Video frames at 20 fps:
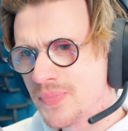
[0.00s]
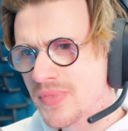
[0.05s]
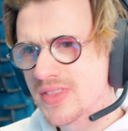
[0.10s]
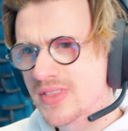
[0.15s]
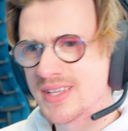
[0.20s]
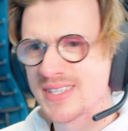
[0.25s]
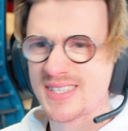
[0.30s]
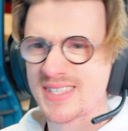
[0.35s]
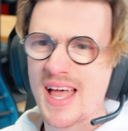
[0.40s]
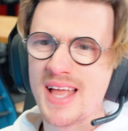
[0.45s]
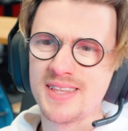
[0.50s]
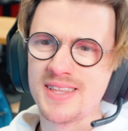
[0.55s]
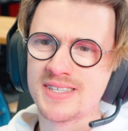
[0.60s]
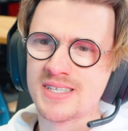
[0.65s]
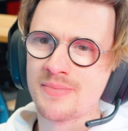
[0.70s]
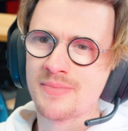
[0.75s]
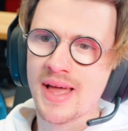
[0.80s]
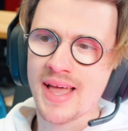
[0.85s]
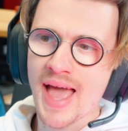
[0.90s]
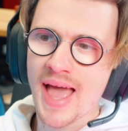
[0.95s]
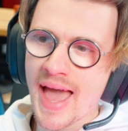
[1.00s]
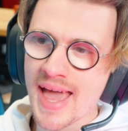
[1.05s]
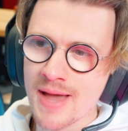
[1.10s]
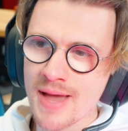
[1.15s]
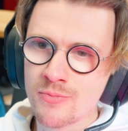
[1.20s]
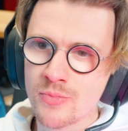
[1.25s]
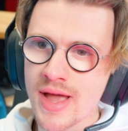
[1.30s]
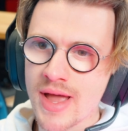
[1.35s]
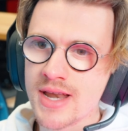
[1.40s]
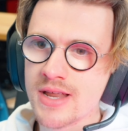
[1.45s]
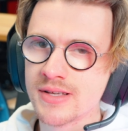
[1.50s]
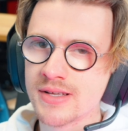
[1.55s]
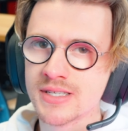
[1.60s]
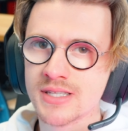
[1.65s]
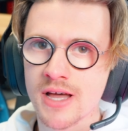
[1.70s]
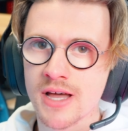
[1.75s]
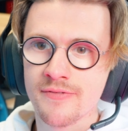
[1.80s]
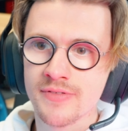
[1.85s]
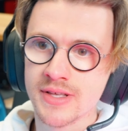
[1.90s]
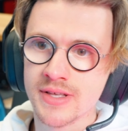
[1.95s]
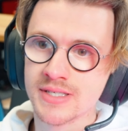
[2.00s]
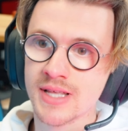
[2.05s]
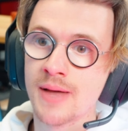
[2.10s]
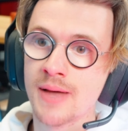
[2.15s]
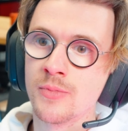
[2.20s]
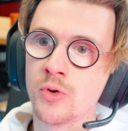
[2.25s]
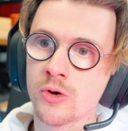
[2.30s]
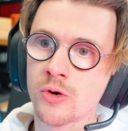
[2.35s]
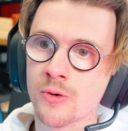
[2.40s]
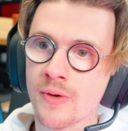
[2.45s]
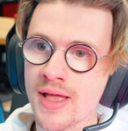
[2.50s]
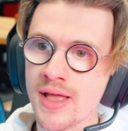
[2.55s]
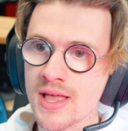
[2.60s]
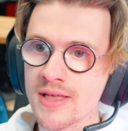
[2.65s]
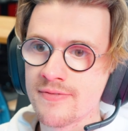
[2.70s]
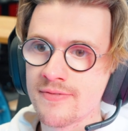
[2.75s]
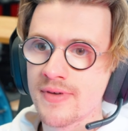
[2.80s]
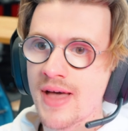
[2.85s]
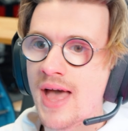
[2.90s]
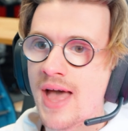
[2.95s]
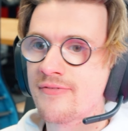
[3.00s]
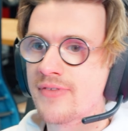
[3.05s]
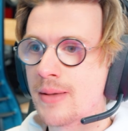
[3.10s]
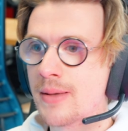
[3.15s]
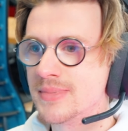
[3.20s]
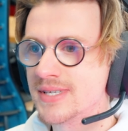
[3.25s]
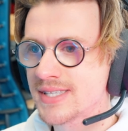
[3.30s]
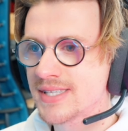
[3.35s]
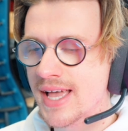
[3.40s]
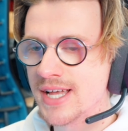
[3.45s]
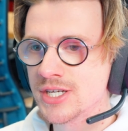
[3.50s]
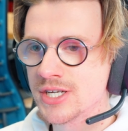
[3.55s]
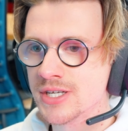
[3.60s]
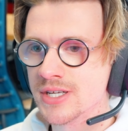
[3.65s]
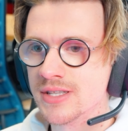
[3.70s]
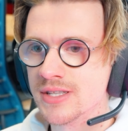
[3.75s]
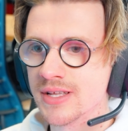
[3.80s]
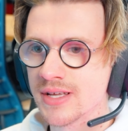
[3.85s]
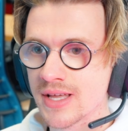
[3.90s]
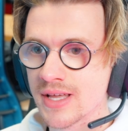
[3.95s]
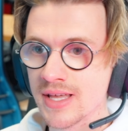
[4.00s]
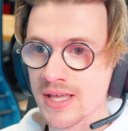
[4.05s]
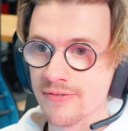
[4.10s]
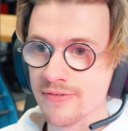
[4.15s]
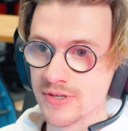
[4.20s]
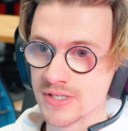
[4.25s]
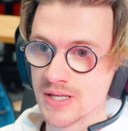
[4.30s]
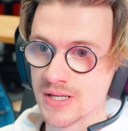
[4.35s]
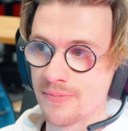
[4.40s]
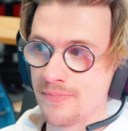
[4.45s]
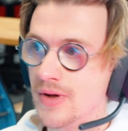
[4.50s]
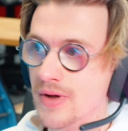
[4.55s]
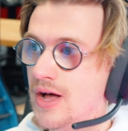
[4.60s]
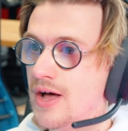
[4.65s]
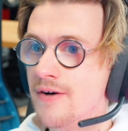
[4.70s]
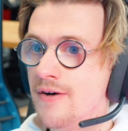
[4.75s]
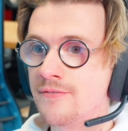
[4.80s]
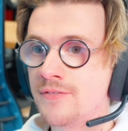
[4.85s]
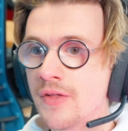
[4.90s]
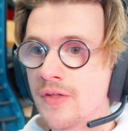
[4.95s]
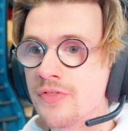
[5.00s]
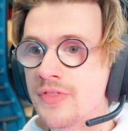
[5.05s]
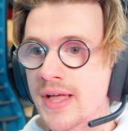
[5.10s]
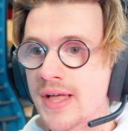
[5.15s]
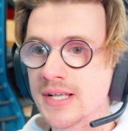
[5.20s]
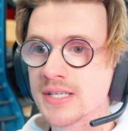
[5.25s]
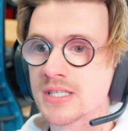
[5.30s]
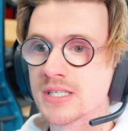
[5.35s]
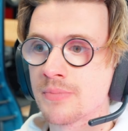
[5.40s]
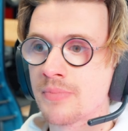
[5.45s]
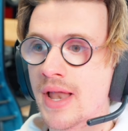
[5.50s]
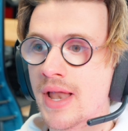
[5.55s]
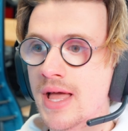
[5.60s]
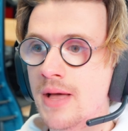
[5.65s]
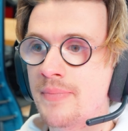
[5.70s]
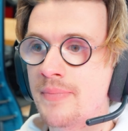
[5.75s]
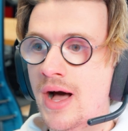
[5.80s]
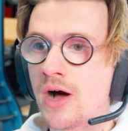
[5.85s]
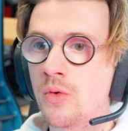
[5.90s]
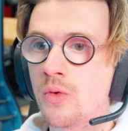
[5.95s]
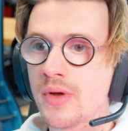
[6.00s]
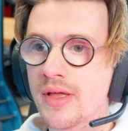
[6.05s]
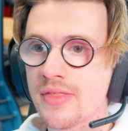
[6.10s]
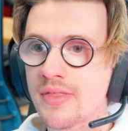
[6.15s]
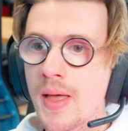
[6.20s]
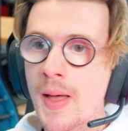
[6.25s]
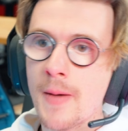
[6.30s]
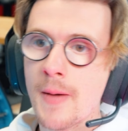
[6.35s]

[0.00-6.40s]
There's then some like AM radio stuff that's like more creative, FM station that can give you some fun things to play about with.